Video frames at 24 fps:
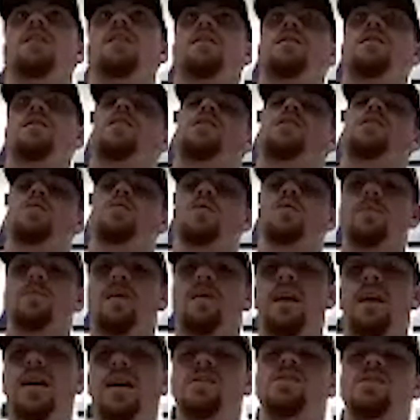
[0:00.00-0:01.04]
you have to wear
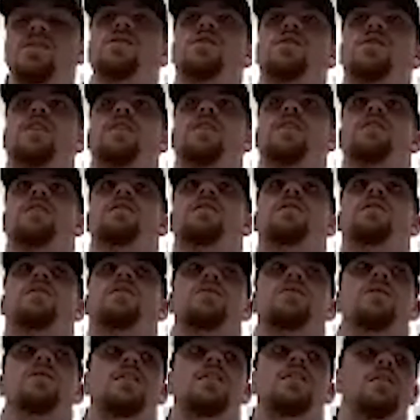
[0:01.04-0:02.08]
masks, you
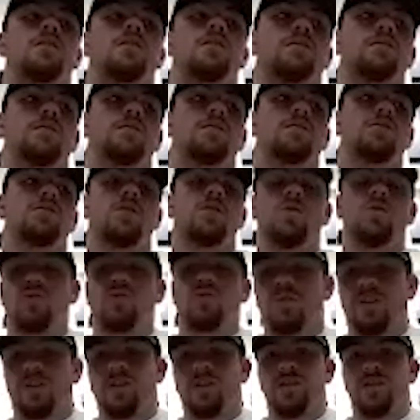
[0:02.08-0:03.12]
gotta social
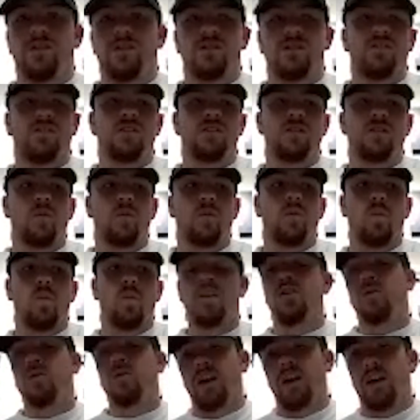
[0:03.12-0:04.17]
distance when
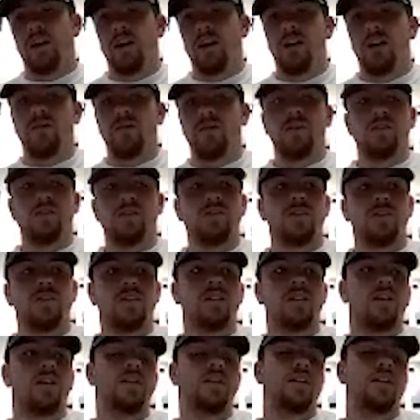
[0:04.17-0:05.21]
you can,
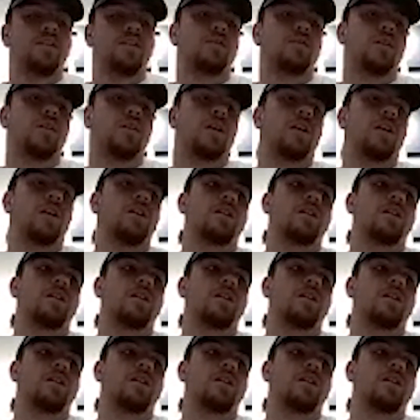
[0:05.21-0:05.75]
obviously, and then you gotta